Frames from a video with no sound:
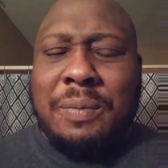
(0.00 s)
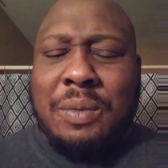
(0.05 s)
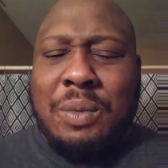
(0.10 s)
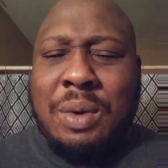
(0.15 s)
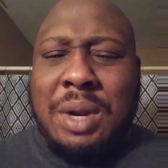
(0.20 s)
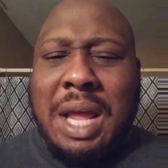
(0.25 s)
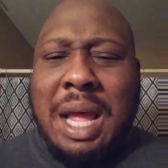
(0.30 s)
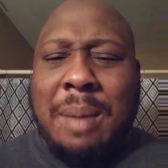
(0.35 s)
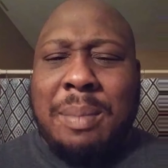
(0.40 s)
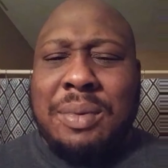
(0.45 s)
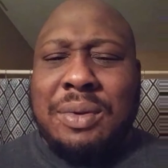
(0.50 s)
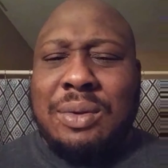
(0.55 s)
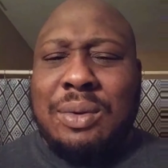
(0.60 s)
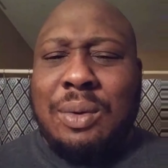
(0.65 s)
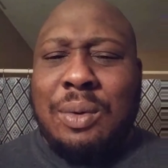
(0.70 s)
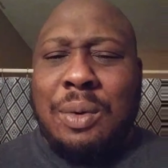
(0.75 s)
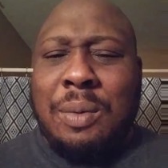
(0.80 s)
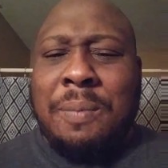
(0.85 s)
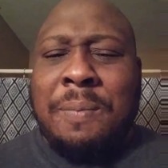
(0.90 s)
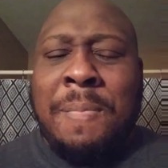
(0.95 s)
what happens
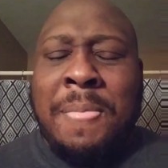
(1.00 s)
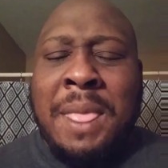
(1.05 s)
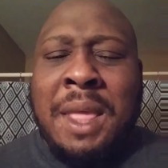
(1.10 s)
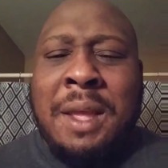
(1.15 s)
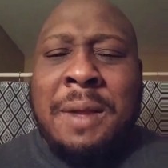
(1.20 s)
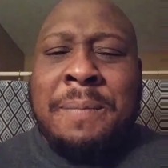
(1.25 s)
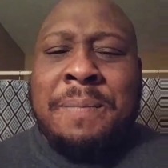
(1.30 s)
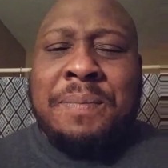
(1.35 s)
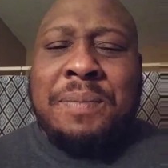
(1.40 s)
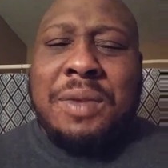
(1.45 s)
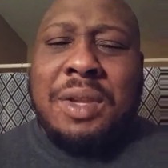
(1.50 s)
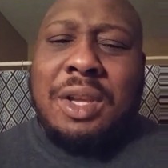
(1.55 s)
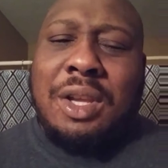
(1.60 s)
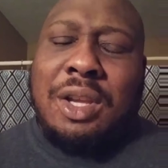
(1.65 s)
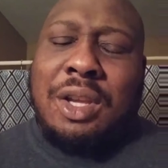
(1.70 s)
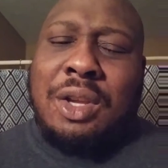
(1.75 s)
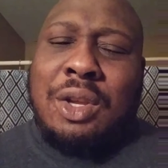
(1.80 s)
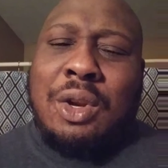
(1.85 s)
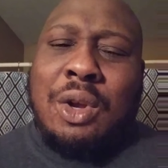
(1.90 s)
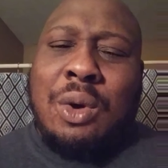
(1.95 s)
to them.
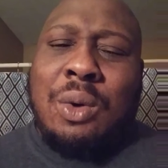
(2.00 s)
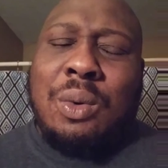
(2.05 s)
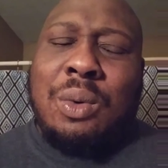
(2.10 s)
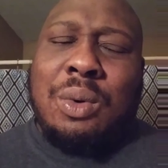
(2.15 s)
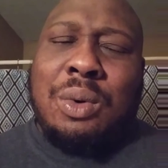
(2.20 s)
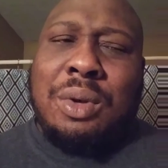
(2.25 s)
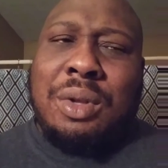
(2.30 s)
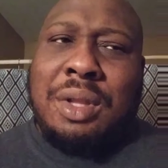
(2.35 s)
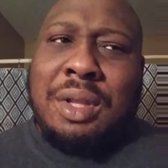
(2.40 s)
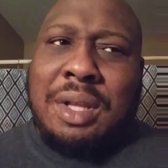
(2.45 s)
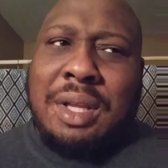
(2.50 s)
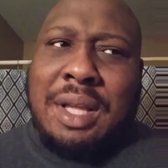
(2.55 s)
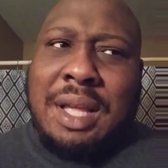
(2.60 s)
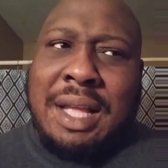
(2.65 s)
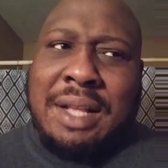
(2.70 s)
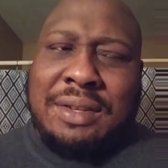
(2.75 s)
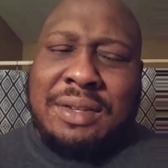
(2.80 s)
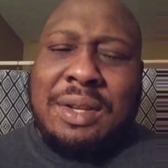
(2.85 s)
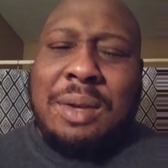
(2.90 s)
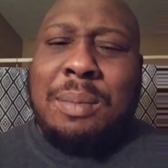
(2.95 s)
You know,
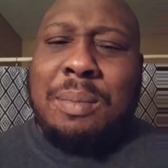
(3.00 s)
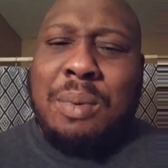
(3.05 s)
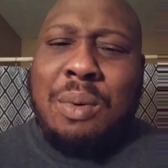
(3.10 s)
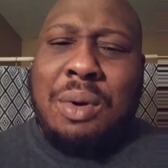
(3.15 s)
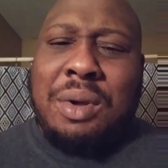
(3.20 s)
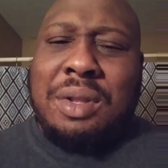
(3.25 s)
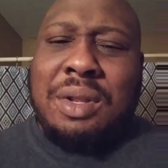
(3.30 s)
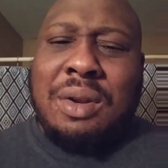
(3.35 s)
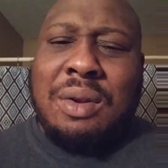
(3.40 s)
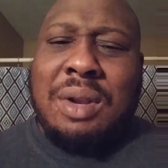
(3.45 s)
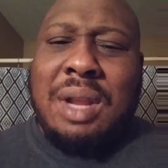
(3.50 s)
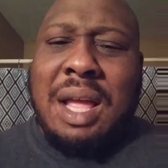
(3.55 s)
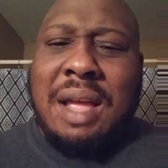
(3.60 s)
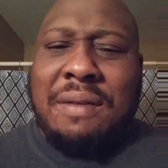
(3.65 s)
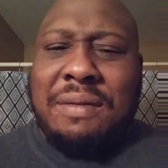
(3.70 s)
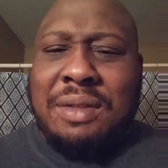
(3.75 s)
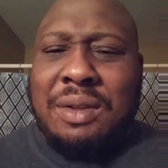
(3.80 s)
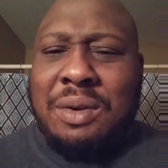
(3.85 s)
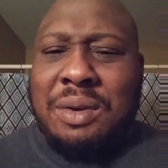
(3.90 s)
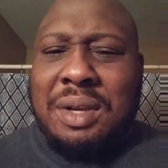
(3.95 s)
at some point in their
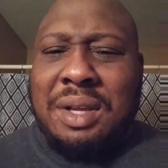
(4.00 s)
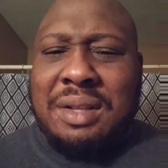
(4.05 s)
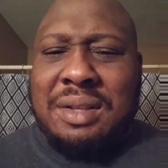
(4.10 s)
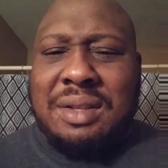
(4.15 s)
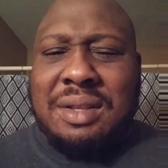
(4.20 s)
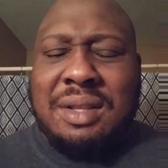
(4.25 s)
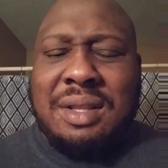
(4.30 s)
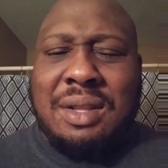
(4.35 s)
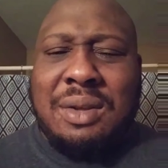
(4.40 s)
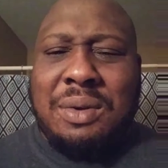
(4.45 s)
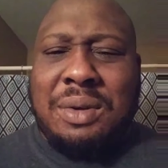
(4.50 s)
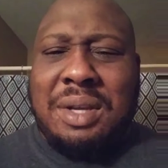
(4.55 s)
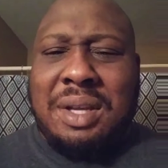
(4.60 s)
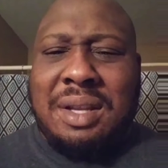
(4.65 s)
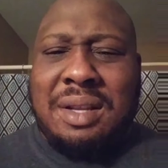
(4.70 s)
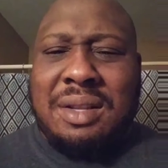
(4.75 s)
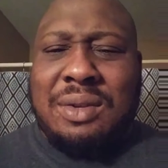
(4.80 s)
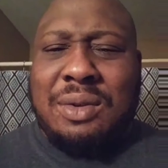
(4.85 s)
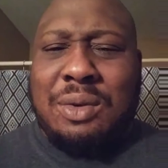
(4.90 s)
life they'll get